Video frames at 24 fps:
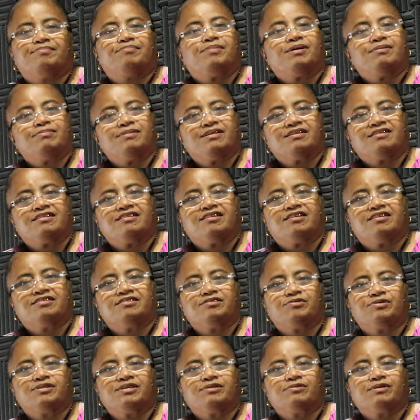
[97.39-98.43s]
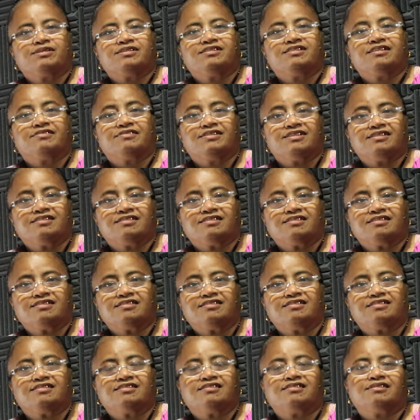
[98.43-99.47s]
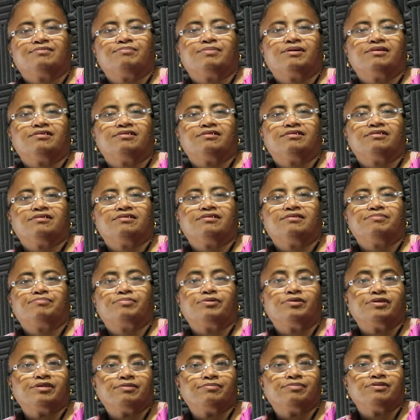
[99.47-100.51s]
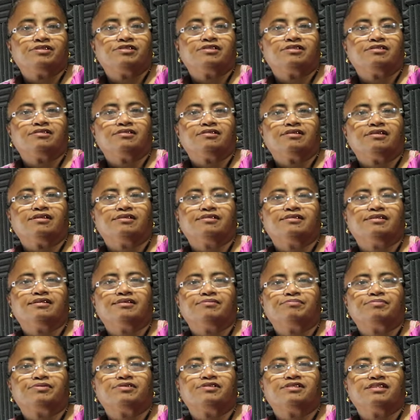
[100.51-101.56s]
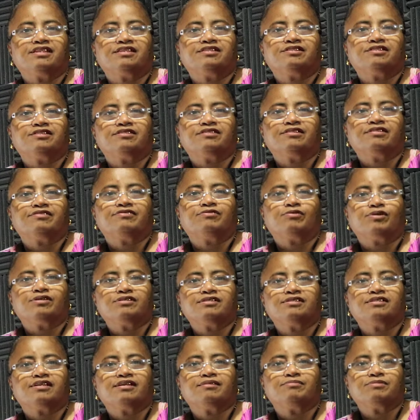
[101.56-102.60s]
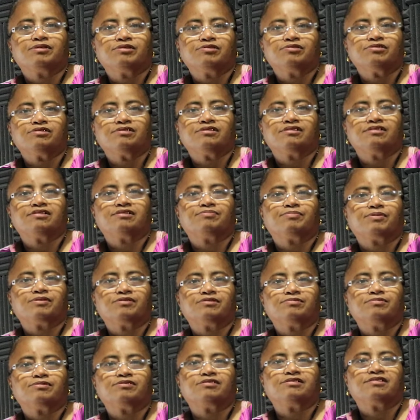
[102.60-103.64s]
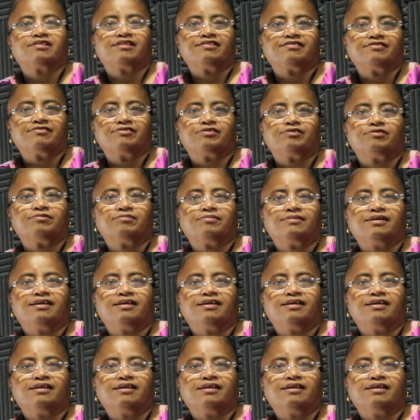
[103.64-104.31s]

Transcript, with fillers: Public Law 2176 is about the prohibition on the importation of one-time use disposable styrofoam